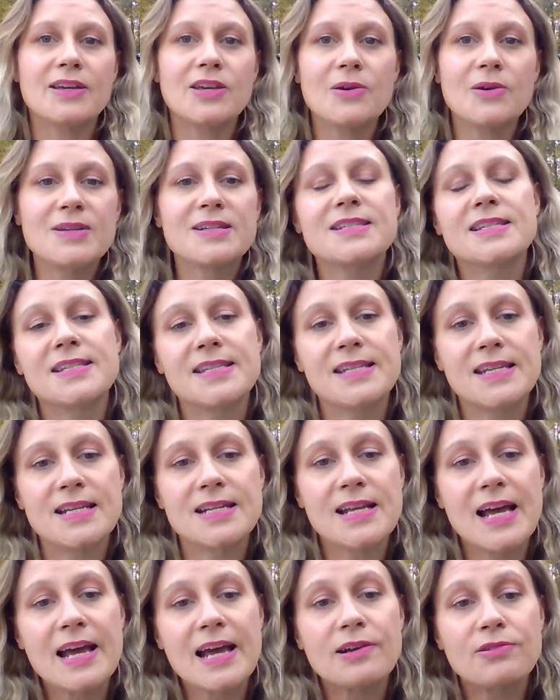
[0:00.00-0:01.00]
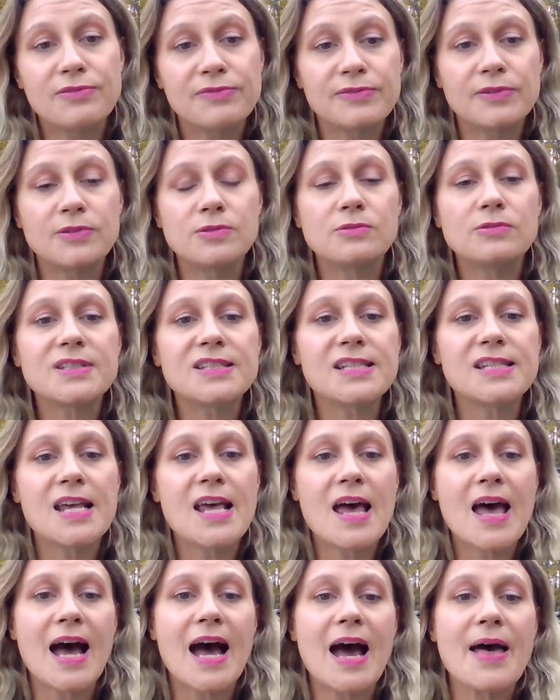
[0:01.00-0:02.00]
going to see Niagara Falls
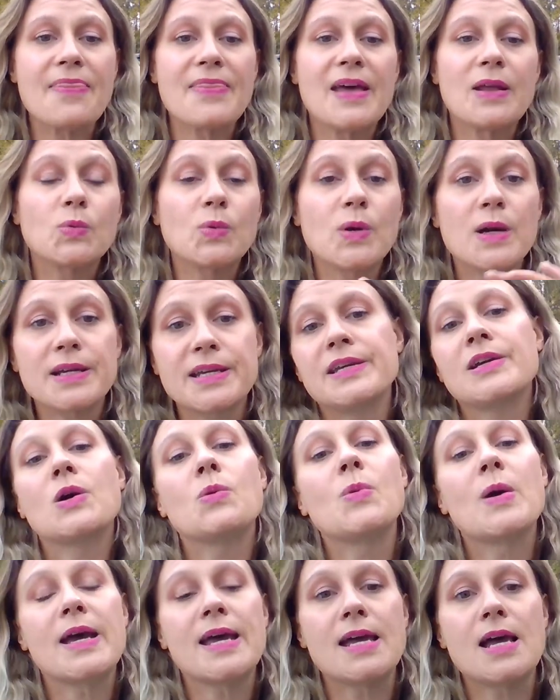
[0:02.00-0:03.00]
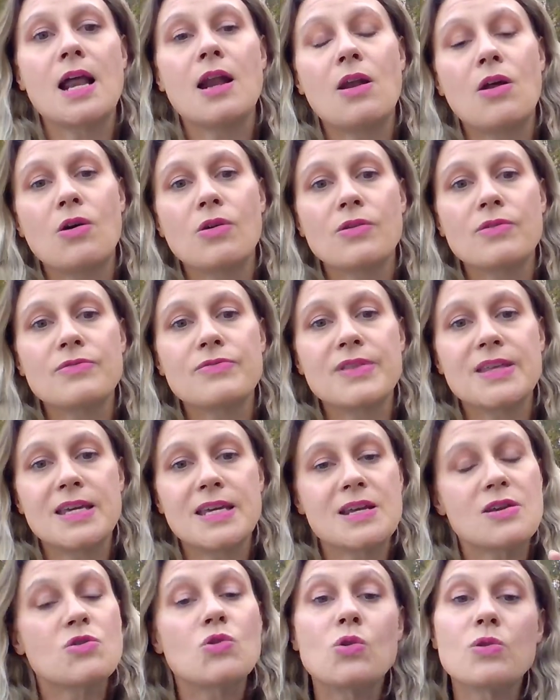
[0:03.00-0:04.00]
and then working our way along
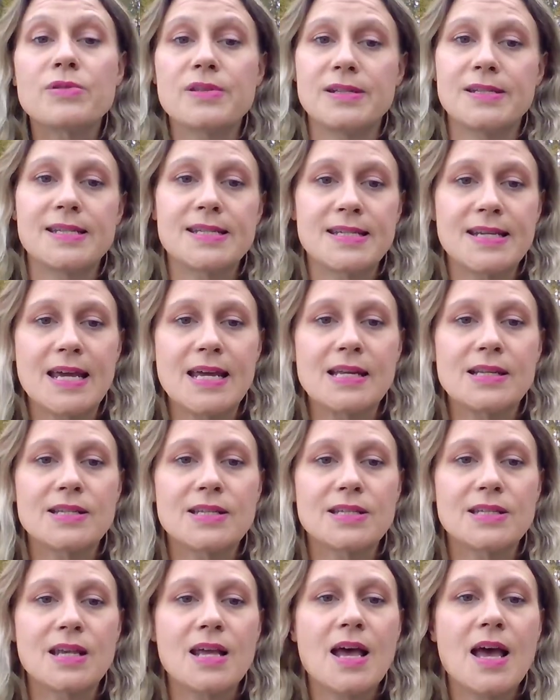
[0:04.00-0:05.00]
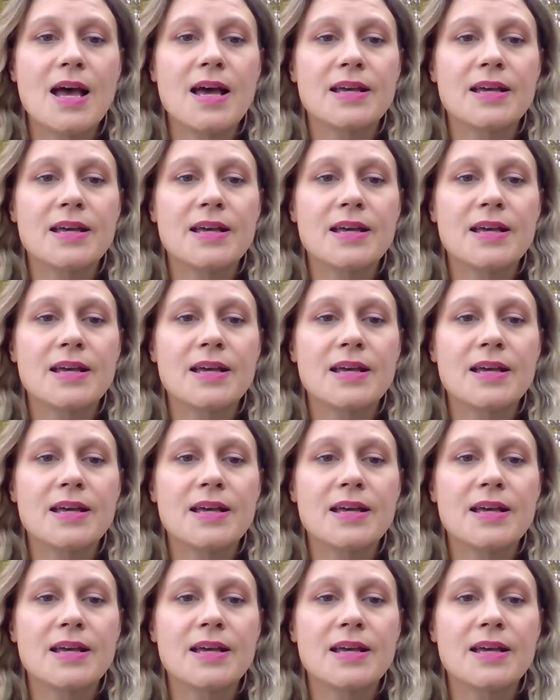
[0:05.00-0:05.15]
the northern states.